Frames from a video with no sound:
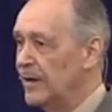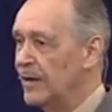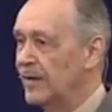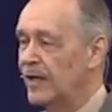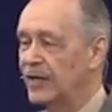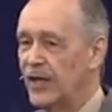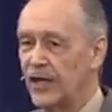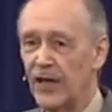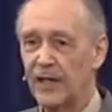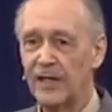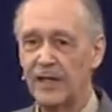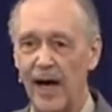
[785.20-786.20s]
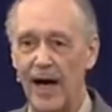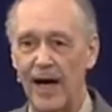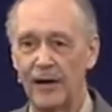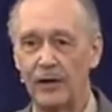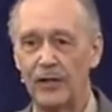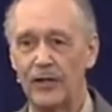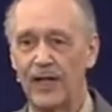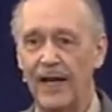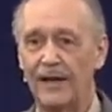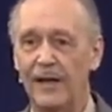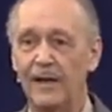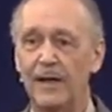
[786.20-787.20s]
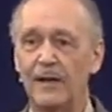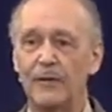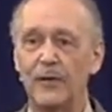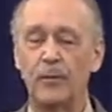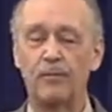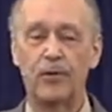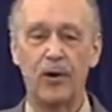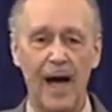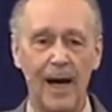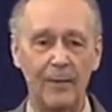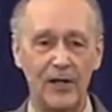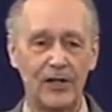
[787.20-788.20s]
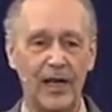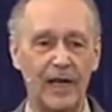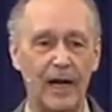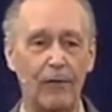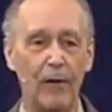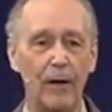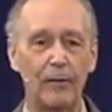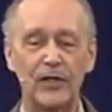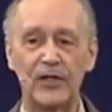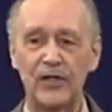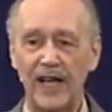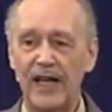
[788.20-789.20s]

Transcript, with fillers: Because there's a God who said, who promised that if we would seek